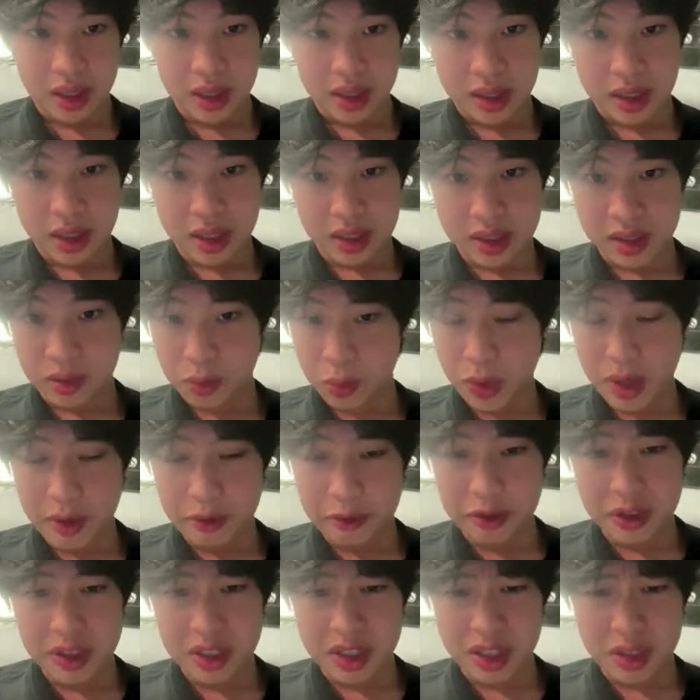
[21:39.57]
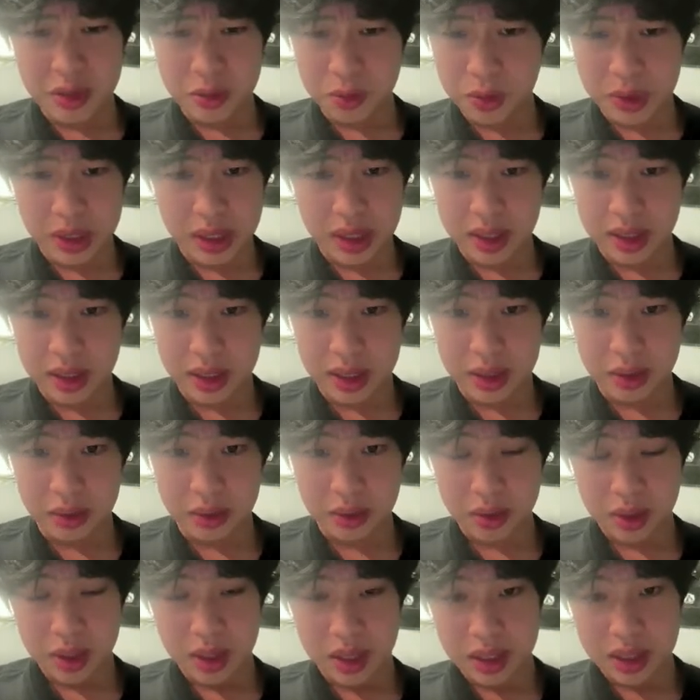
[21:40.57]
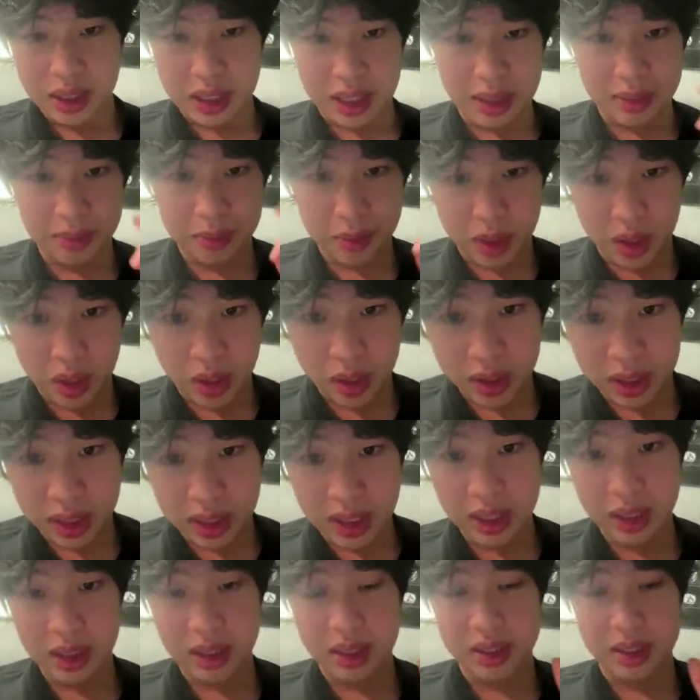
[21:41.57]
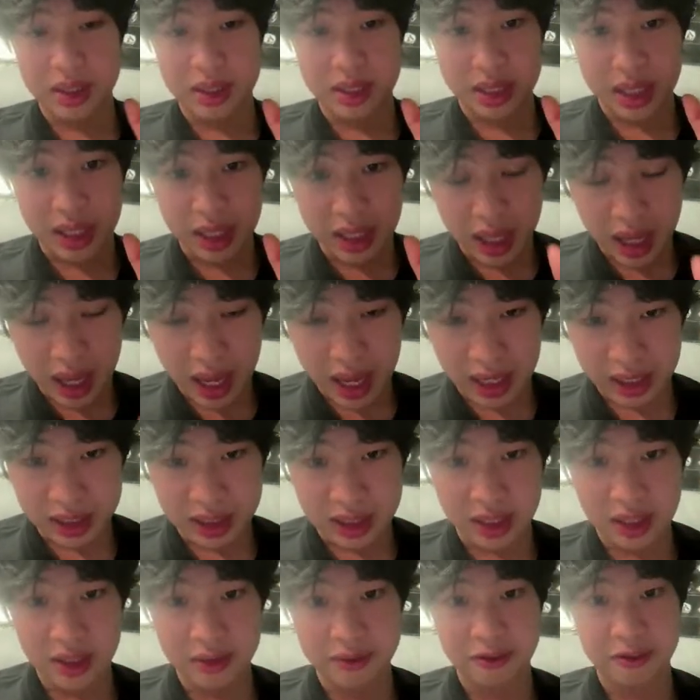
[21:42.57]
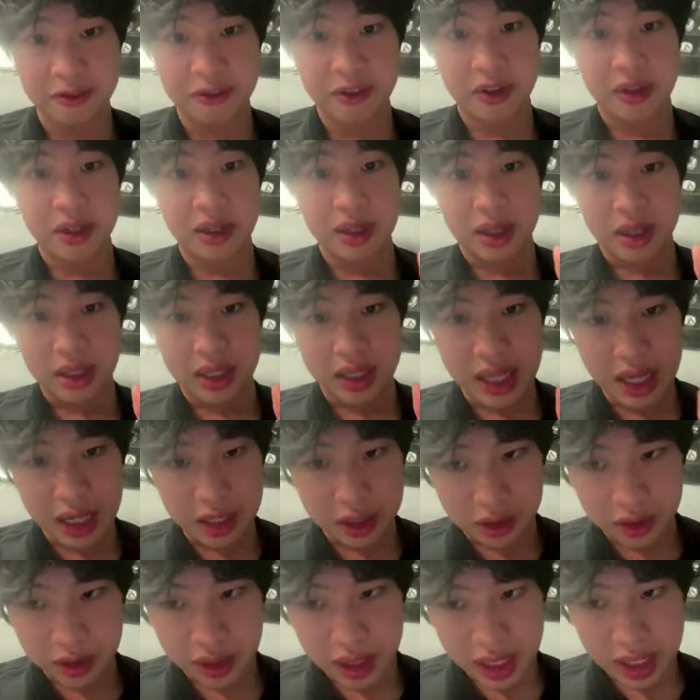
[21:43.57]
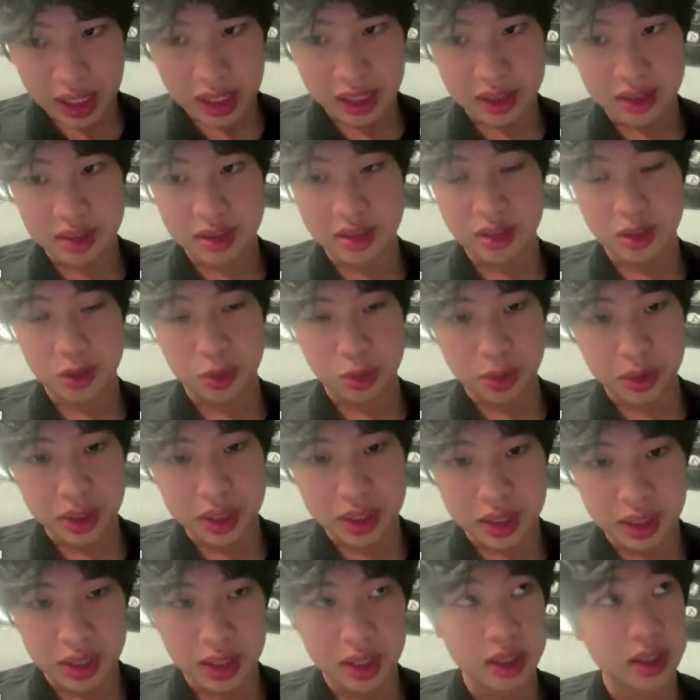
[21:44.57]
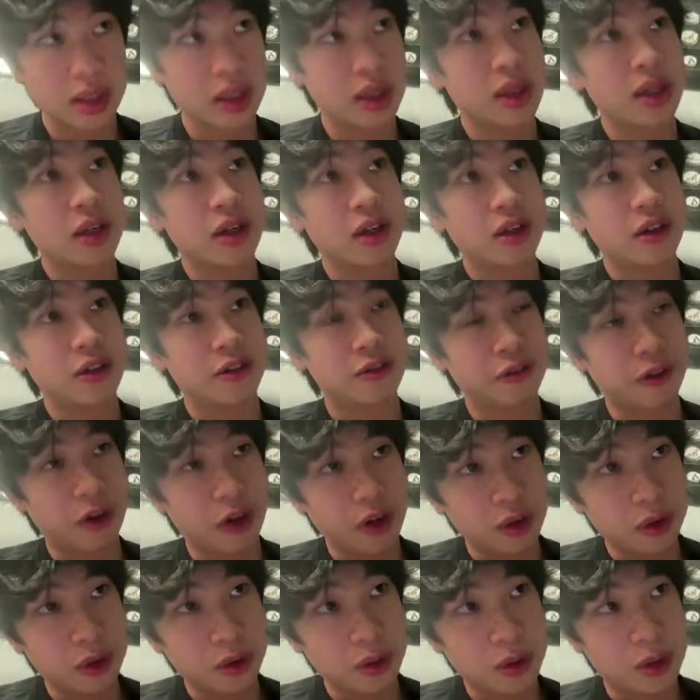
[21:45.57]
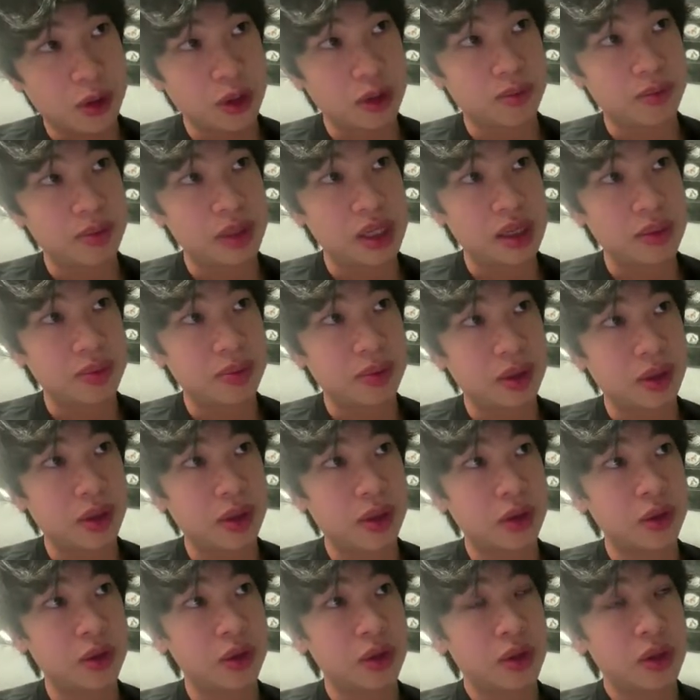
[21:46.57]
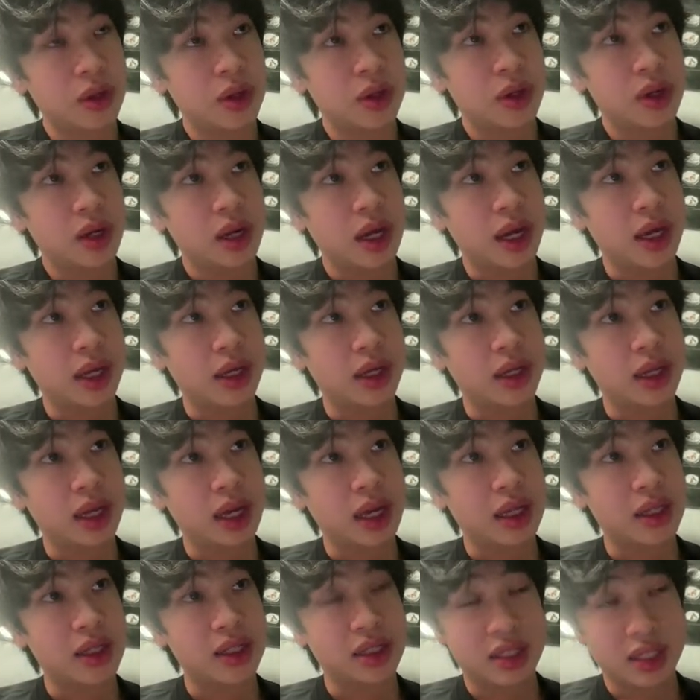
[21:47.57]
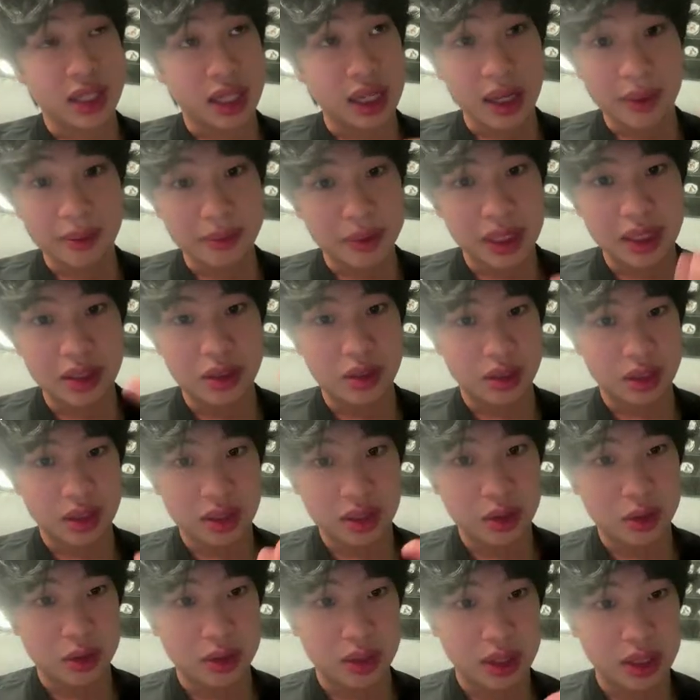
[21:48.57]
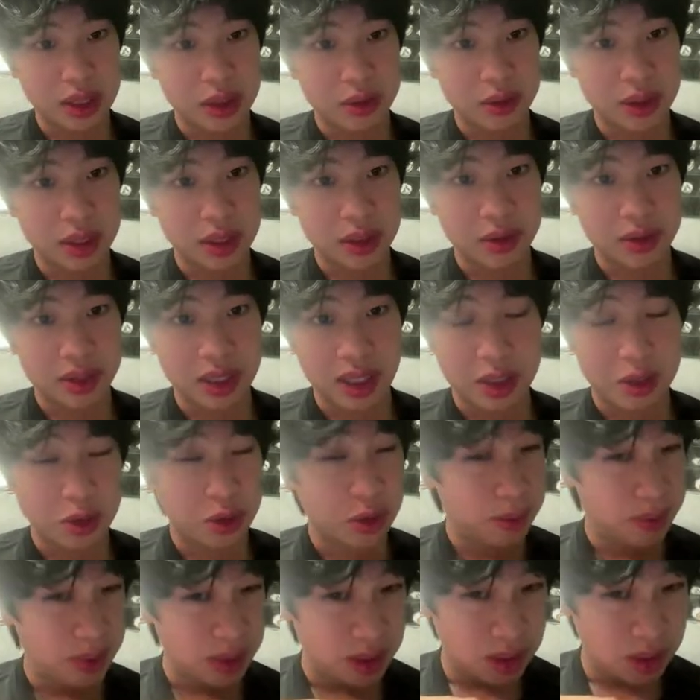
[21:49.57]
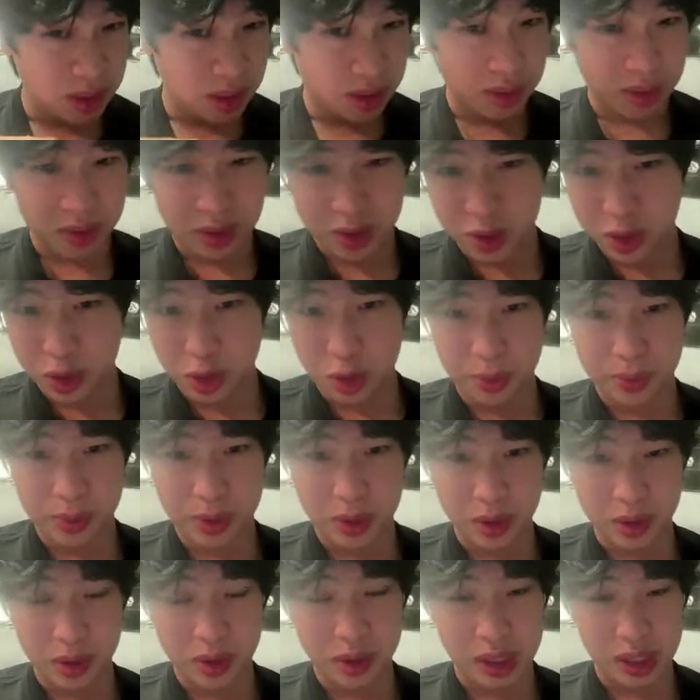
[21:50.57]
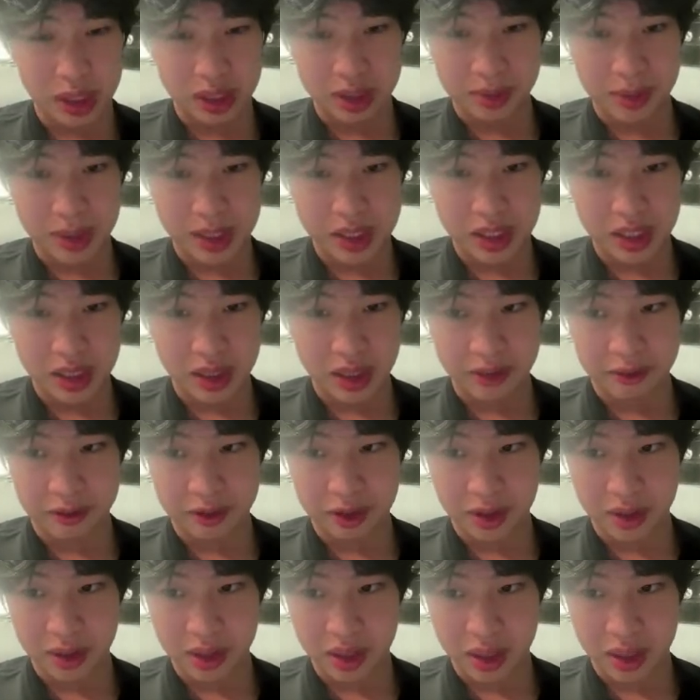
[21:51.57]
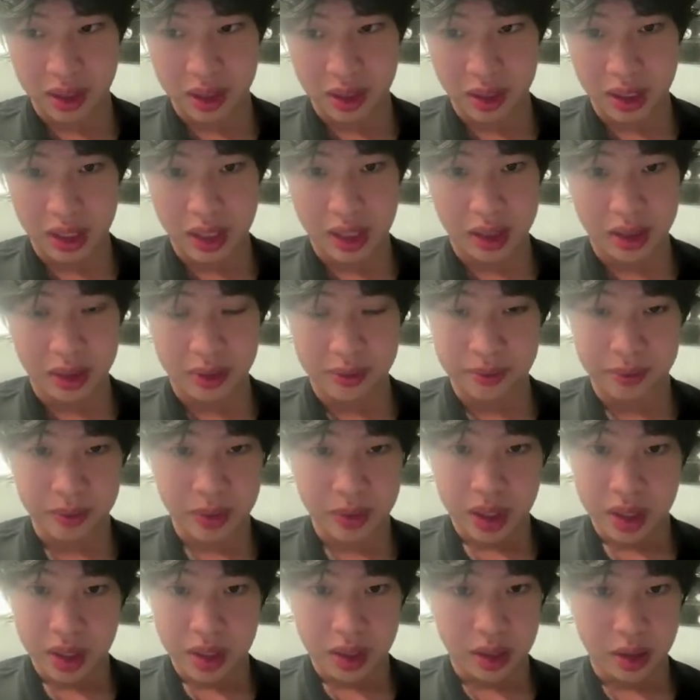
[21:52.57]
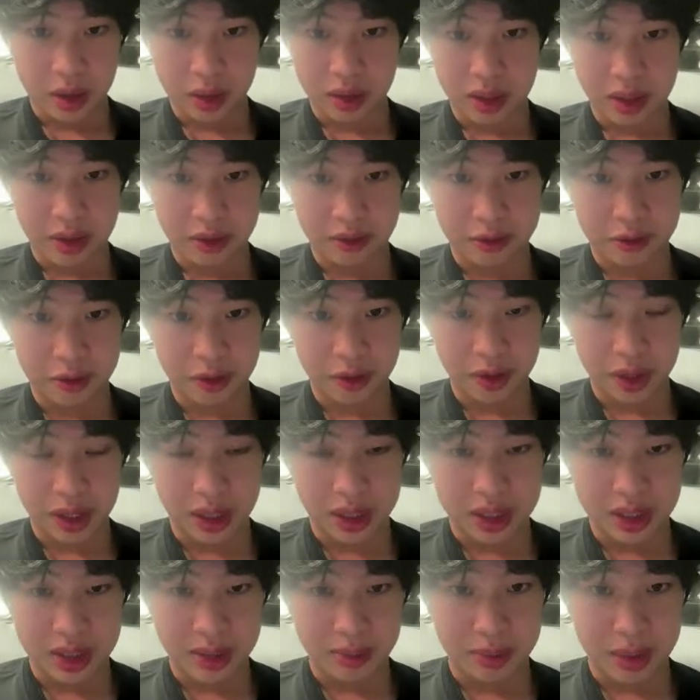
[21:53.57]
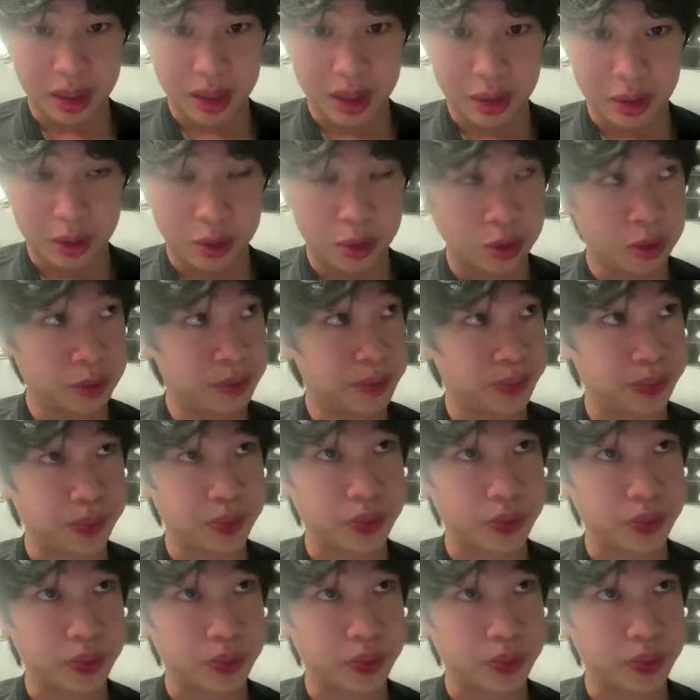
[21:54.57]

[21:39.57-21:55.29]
because Web3 is just really new. Keep learning, stay active, get on X, Twitter, follow good people, and then stay updated to the new news, and you'll be super good, especially if you're young and looking for like some new